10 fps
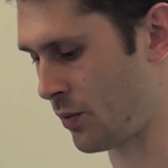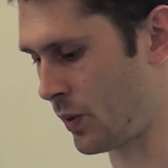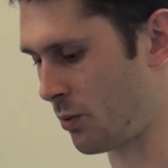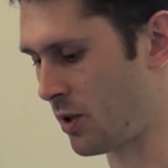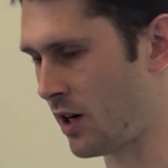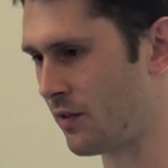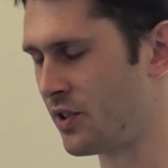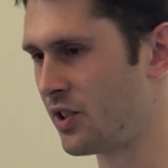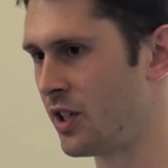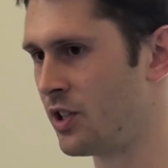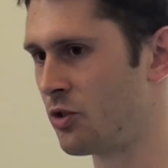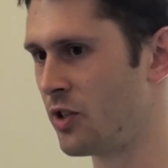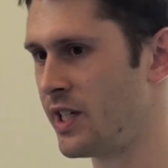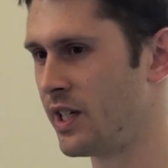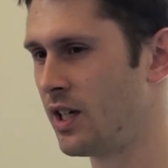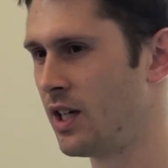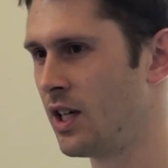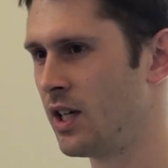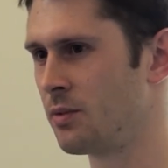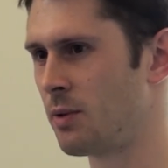We were part of the surgery,
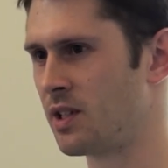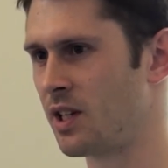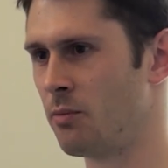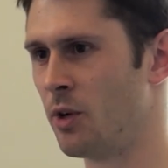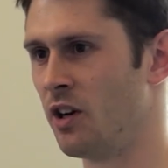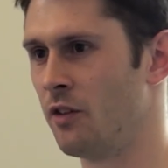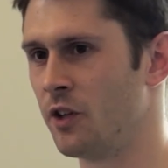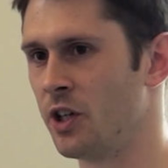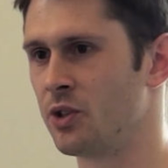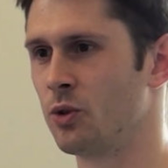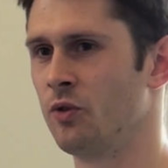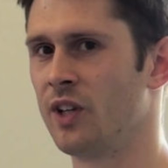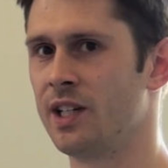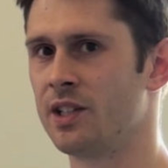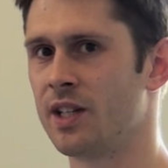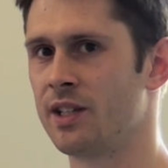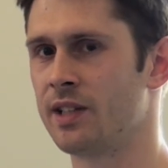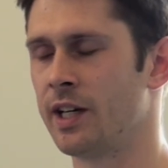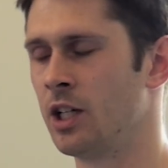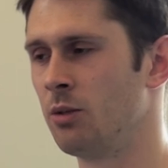especially a virtual village they
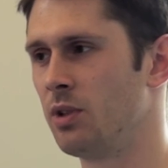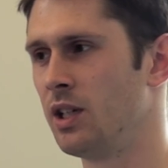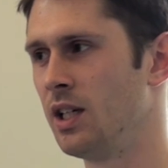set up